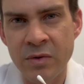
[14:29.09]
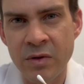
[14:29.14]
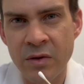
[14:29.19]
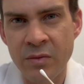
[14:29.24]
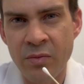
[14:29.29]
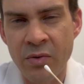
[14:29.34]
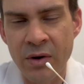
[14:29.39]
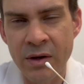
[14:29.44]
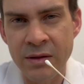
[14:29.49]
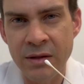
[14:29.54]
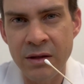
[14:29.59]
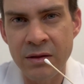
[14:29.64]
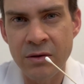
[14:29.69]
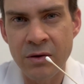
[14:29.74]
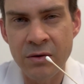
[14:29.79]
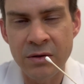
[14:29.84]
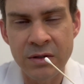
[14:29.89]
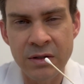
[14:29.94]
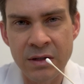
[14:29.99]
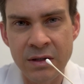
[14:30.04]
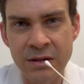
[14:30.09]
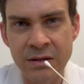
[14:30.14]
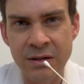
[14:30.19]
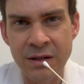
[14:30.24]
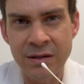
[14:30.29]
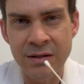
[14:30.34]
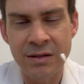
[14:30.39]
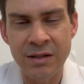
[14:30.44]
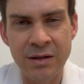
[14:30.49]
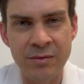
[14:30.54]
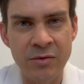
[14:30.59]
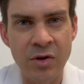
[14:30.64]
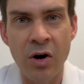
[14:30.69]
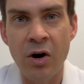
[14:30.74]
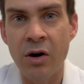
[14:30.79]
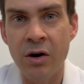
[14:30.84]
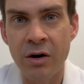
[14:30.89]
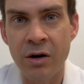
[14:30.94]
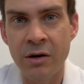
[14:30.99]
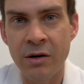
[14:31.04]
to the point that those things that seemed
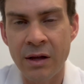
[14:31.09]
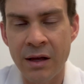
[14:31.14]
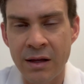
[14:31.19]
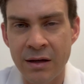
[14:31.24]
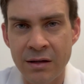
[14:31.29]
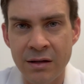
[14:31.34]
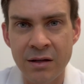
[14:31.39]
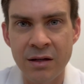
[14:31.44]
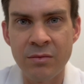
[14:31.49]
hard and